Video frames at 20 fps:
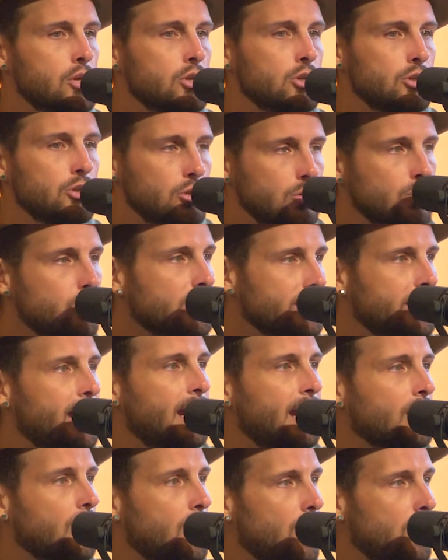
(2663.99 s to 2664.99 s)
You were
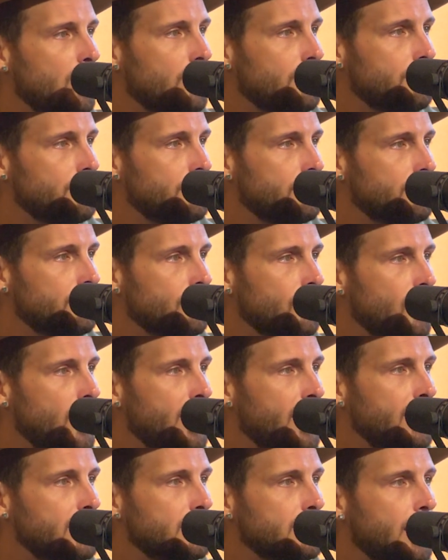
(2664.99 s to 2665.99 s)
not calm,
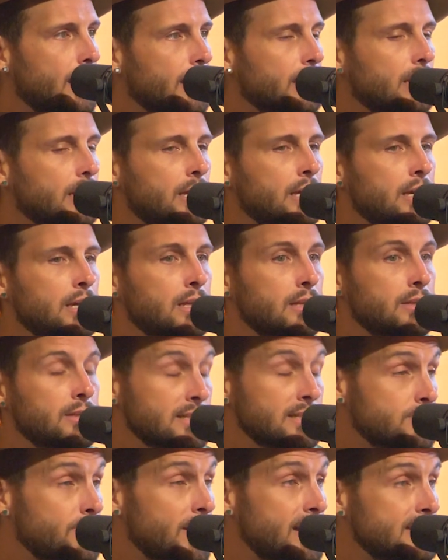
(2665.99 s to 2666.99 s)
right? Like
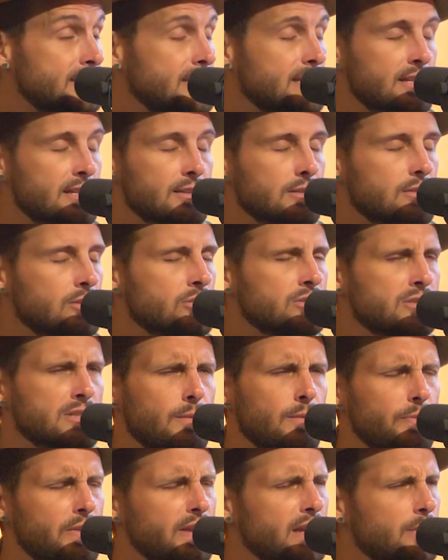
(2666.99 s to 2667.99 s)
the space, there's
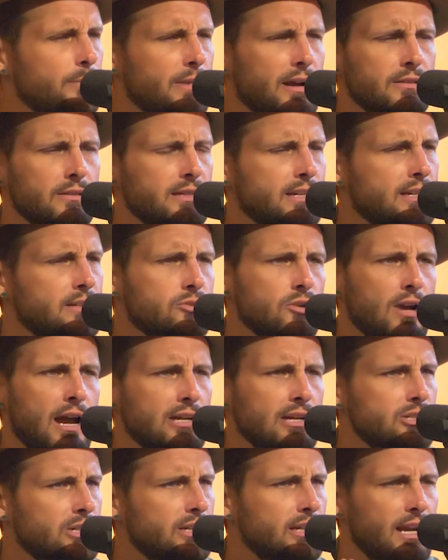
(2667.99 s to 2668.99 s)
something about the
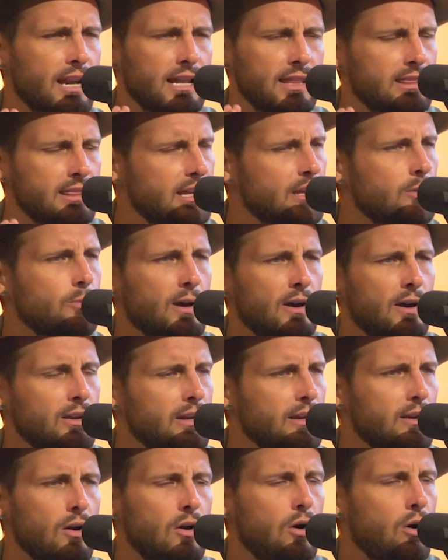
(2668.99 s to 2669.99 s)
contraction, and I think about
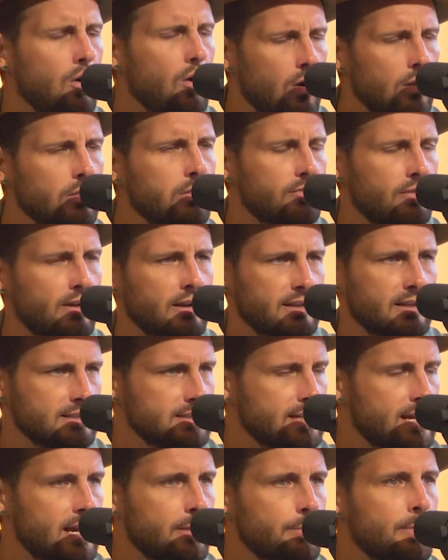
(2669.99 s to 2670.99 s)
it all the fucking
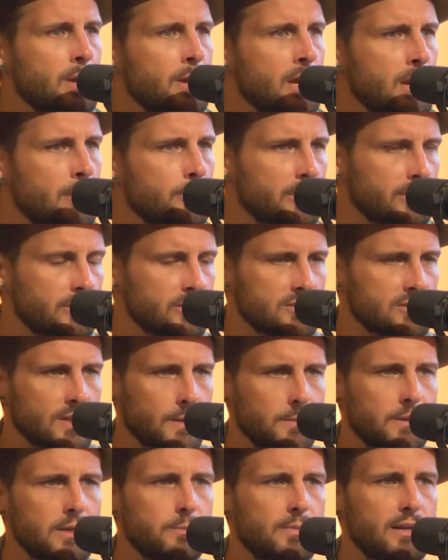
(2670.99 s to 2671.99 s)
time. But there's
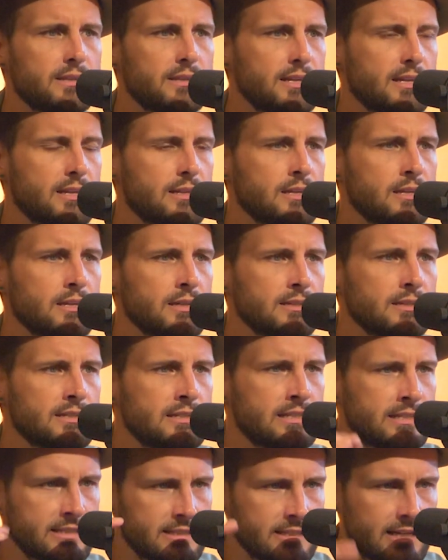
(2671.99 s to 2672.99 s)
something about the
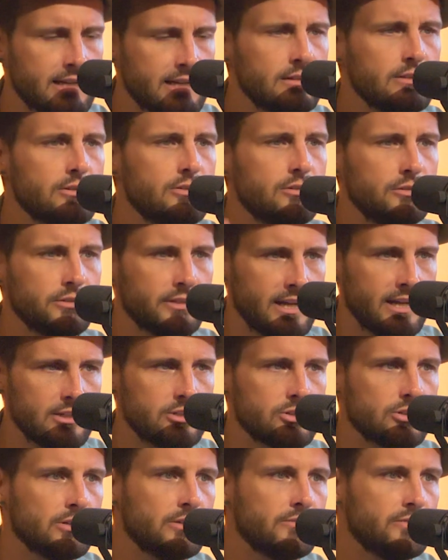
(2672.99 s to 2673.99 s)
cyclical
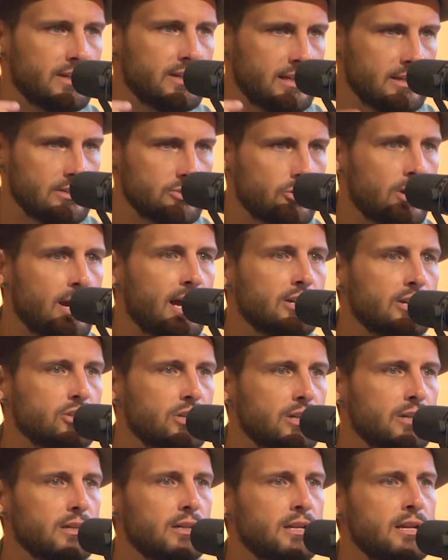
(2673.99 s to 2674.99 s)
nature of the
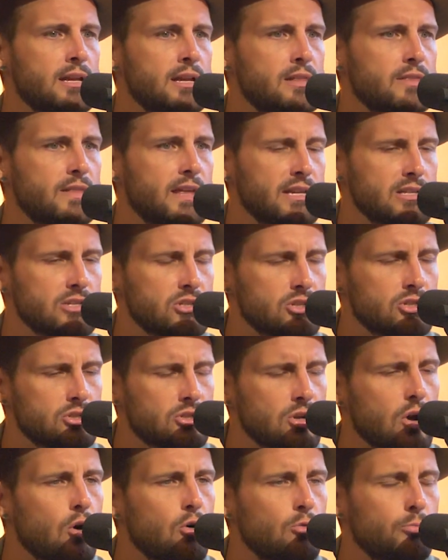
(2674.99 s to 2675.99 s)
contraction that is
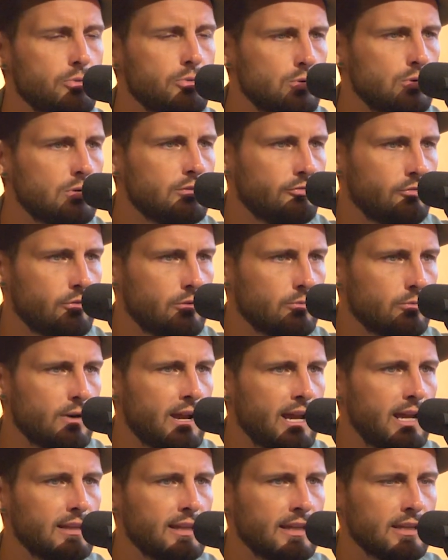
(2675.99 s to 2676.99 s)
so beautiful,
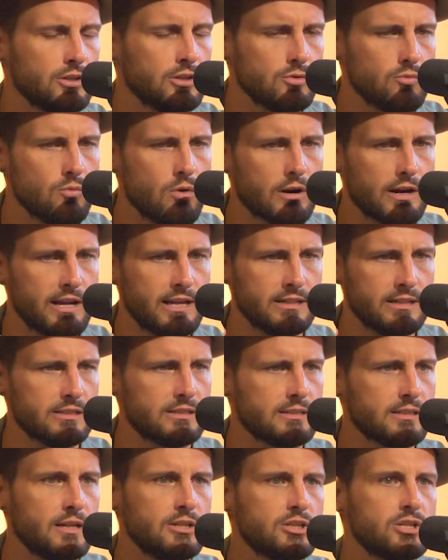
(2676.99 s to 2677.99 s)
right? Like you are in
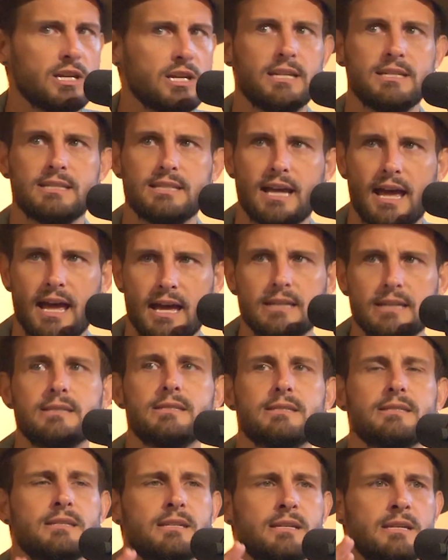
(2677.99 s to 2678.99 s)
such
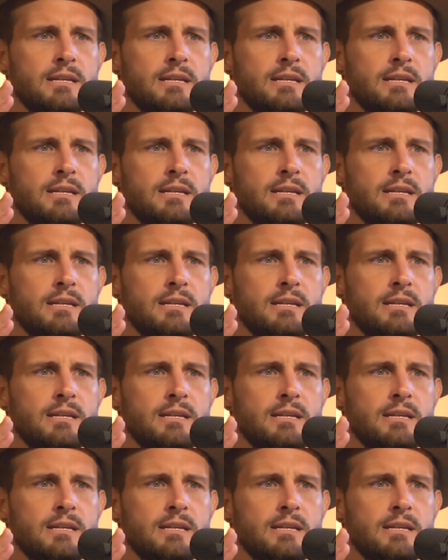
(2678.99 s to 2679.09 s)
intense,